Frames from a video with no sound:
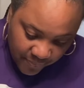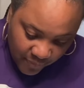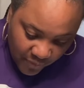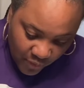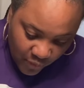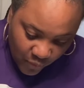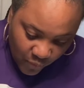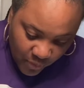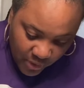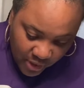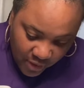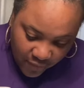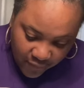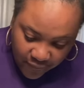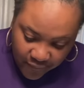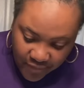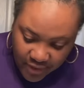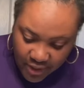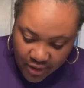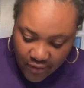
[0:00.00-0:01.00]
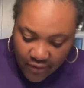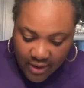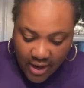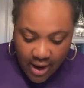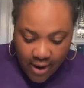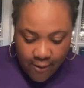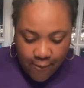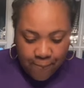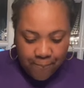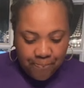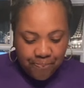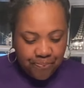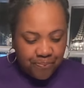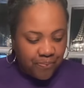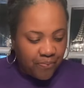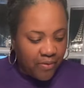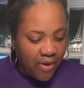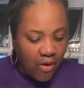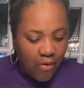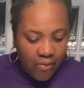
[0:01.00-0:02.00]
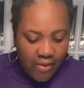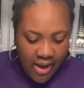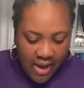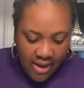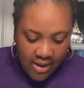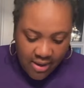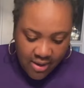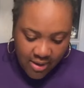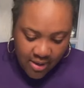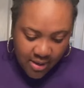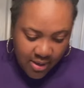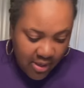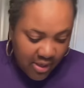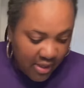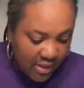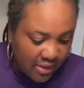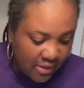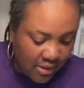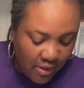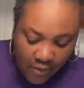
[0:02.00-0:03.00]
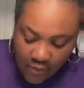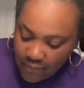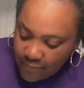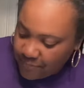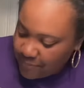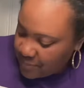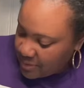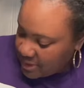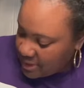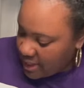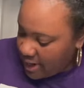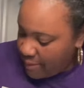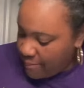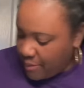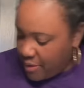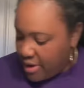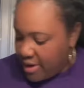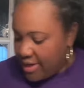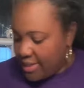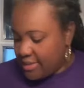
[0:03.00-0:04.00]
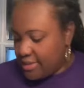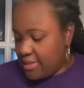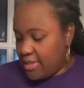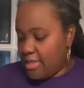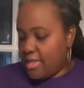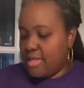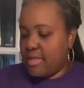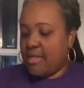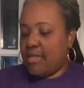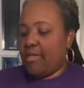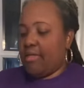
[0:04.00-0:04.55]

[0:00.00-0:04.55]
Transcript: and we gonna figure it out. Okay, so that part is done.